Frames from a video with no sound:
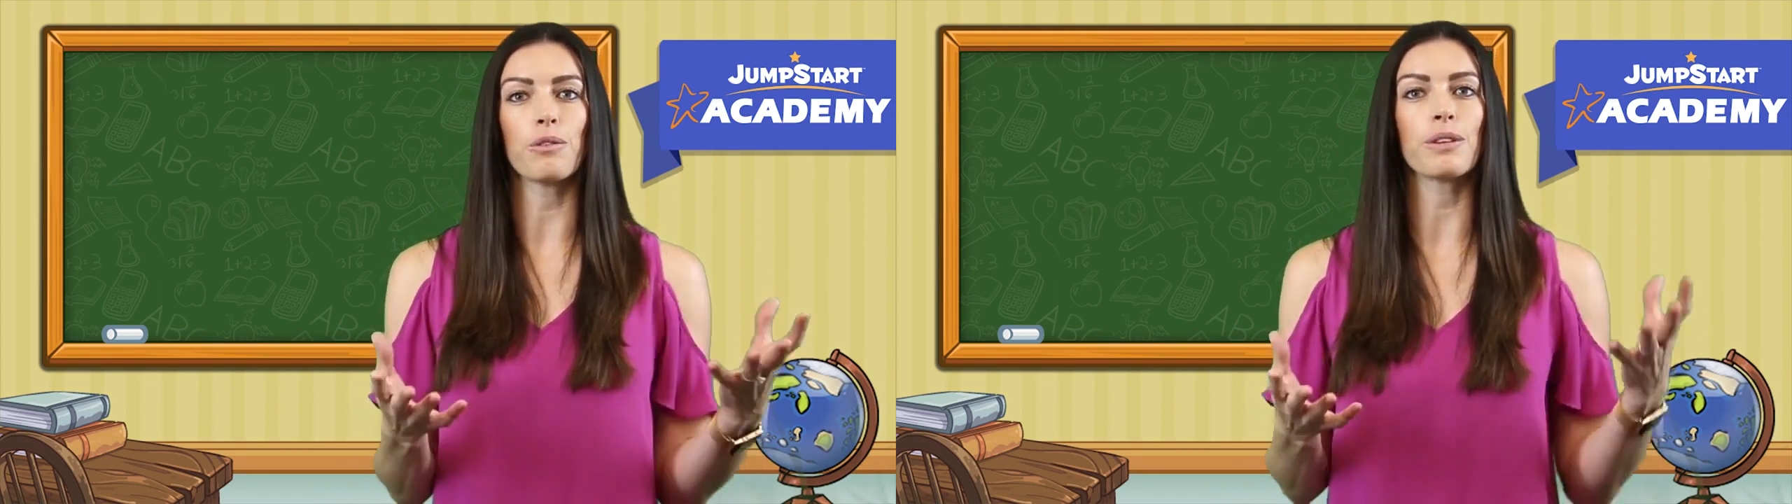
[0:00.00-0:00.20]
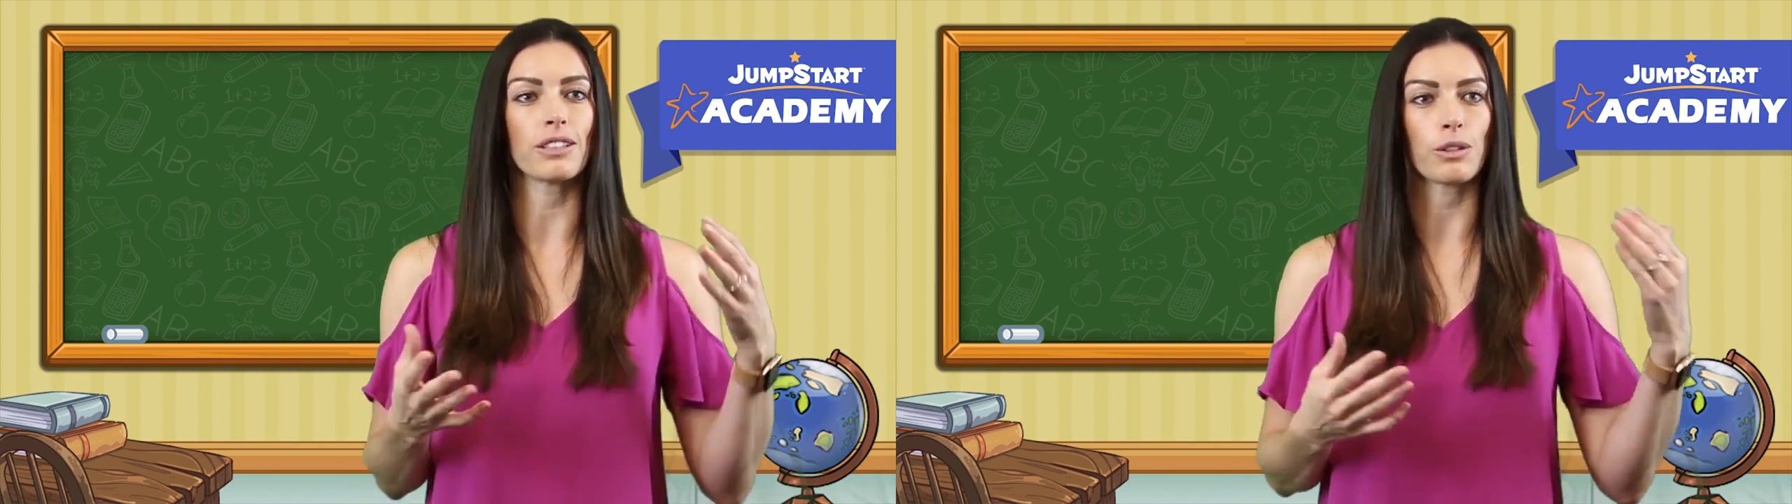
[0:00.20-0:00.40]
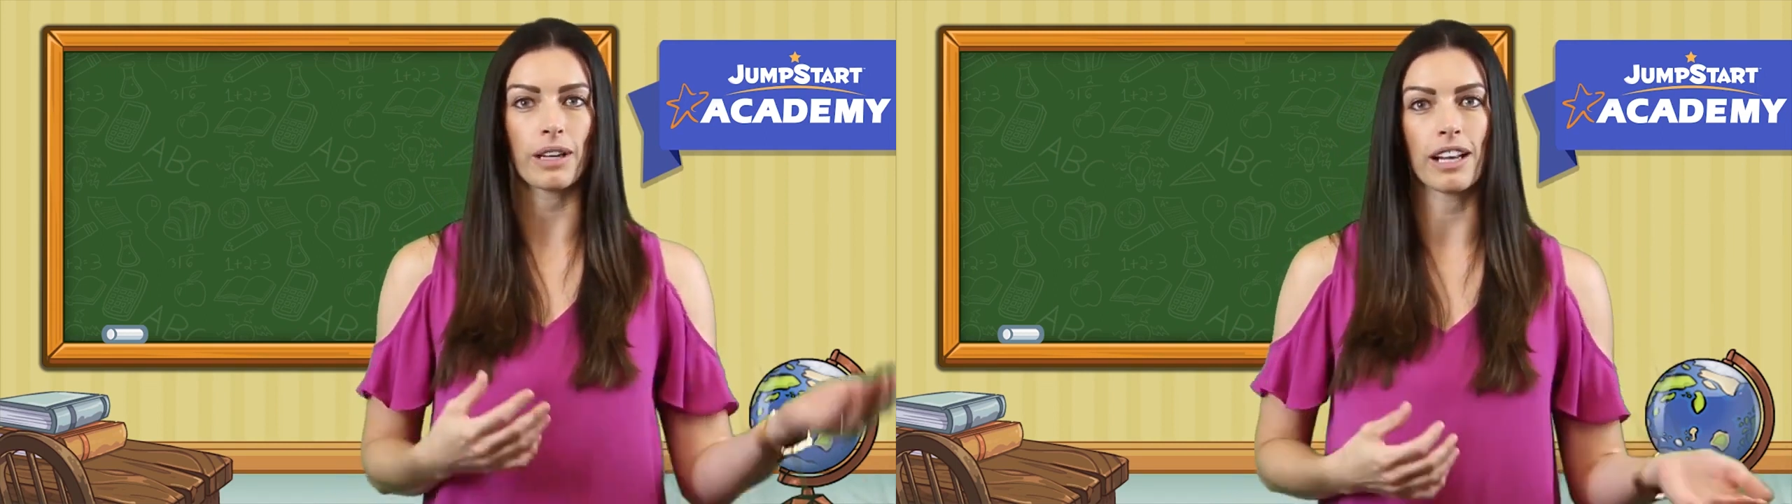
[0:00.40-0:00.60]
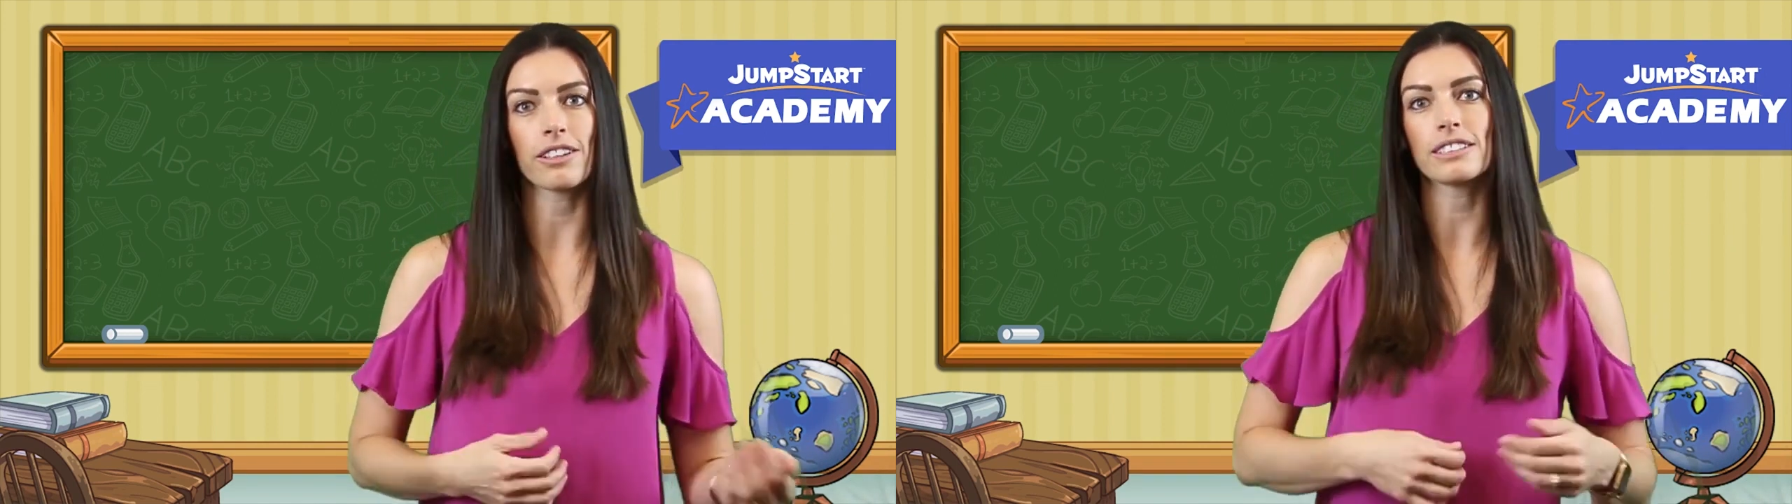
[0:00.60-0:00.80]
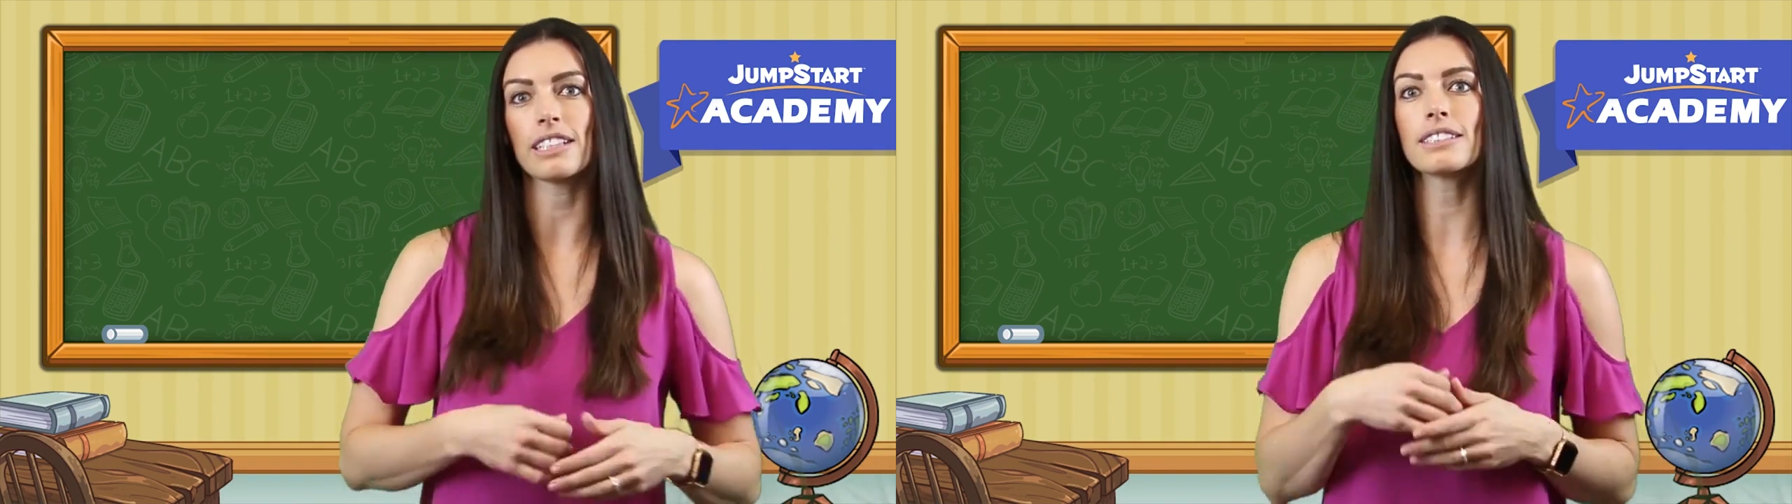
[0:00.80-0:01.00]
there's
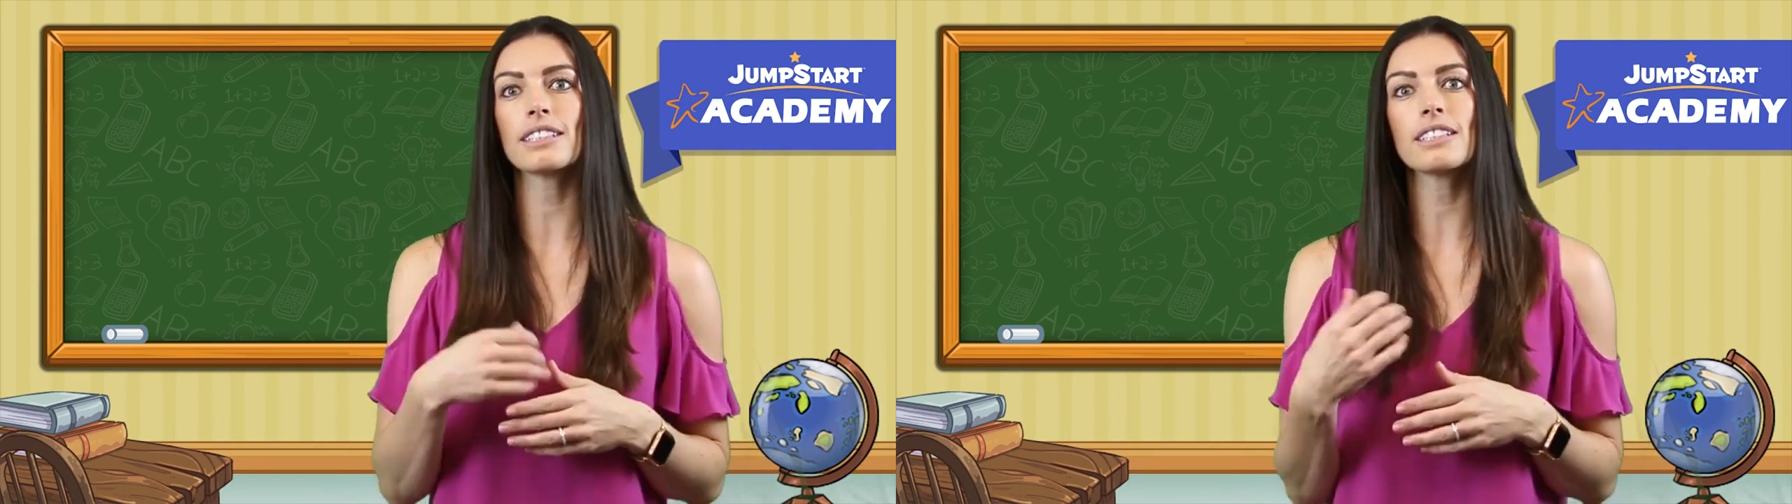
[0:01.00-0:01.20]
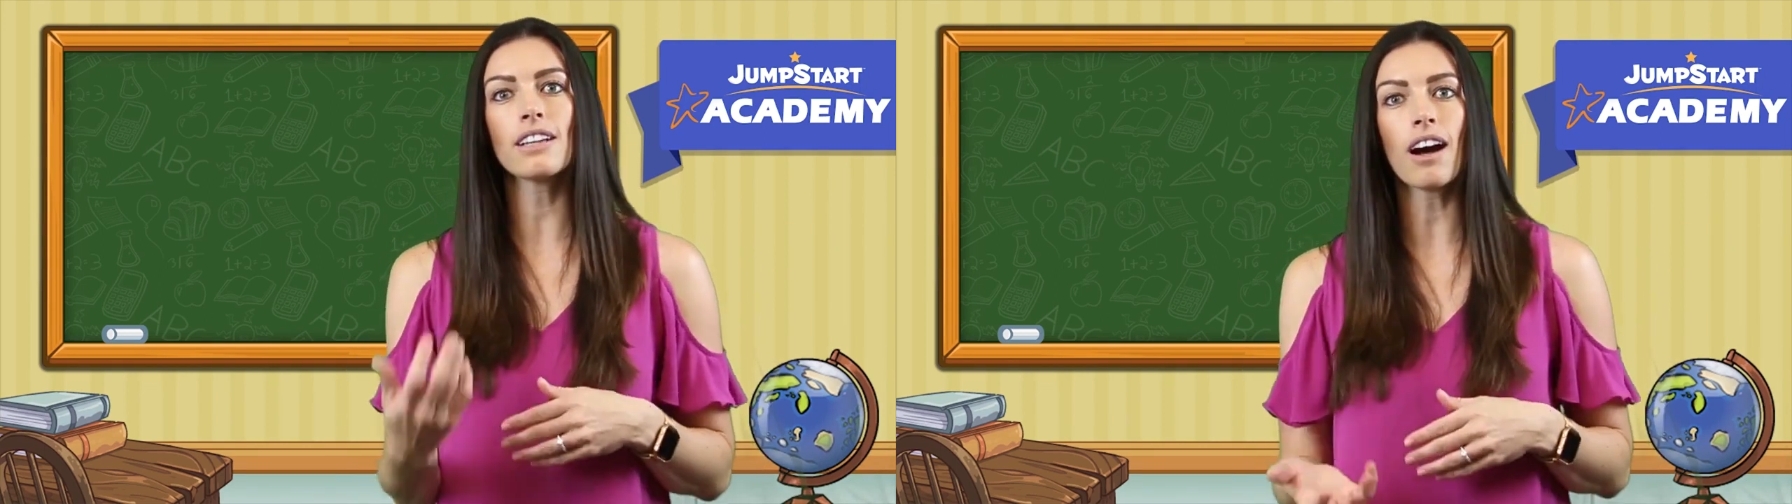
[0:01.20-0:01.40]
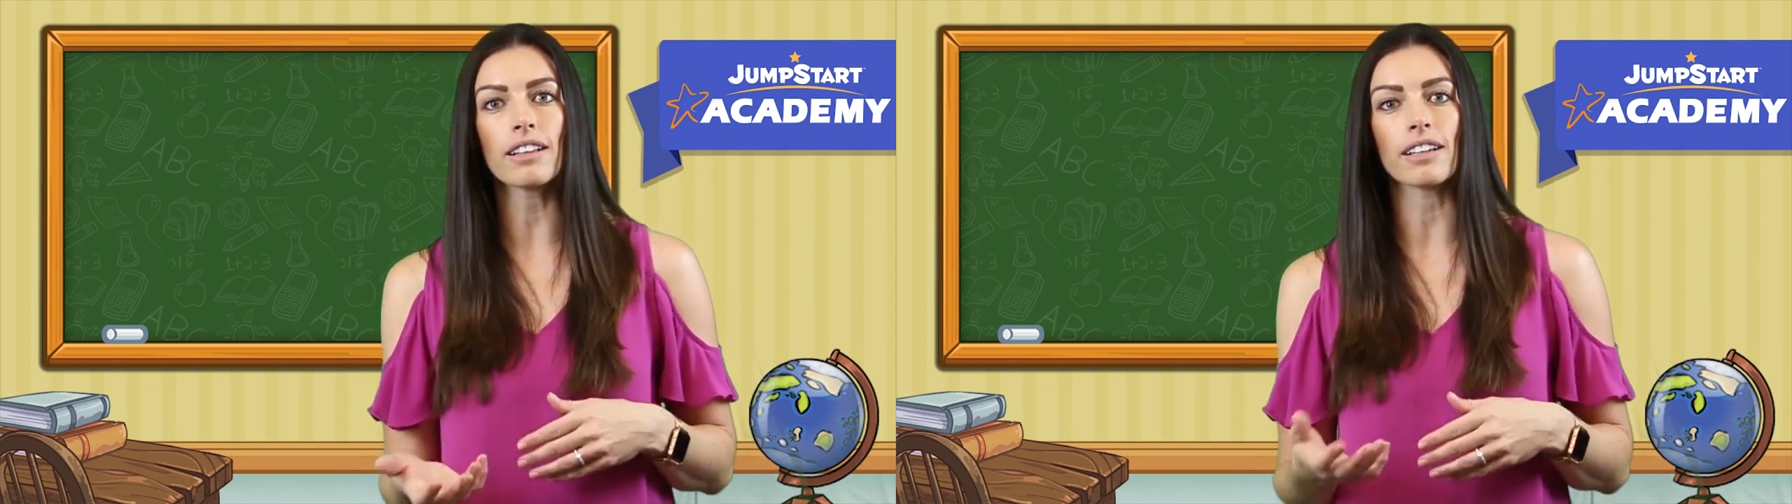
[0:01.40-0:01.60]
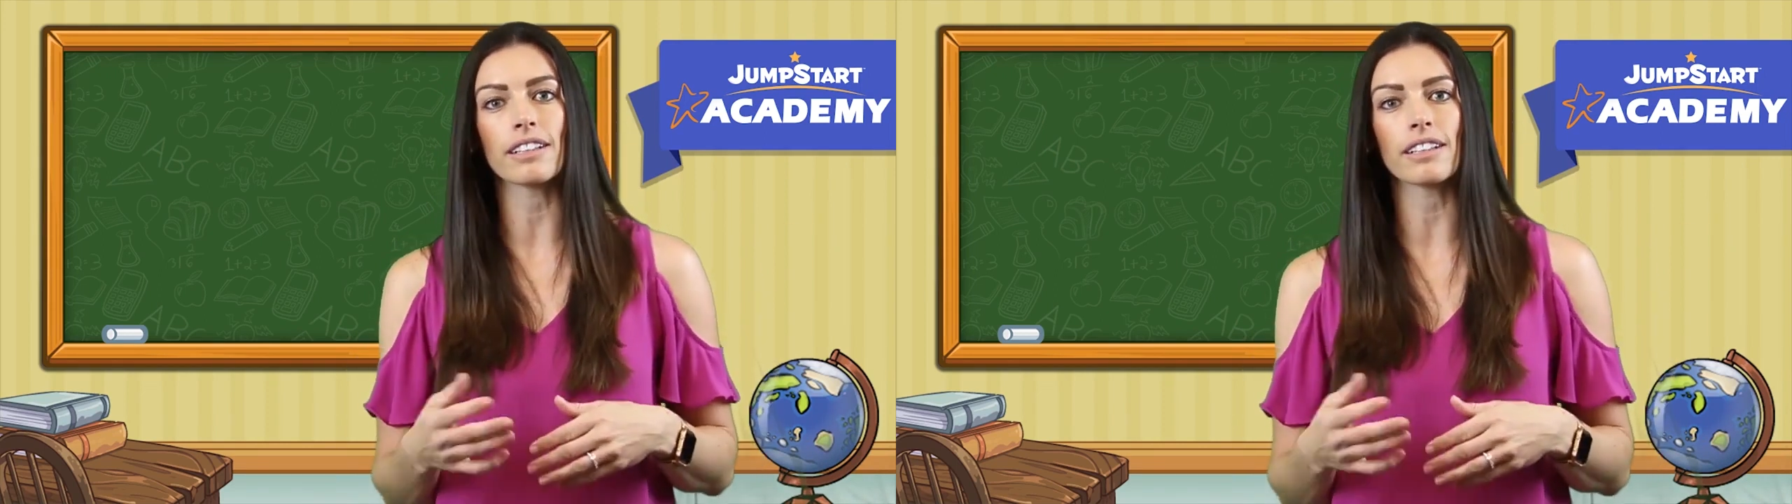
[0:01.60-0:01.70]
100 cents in a dollar,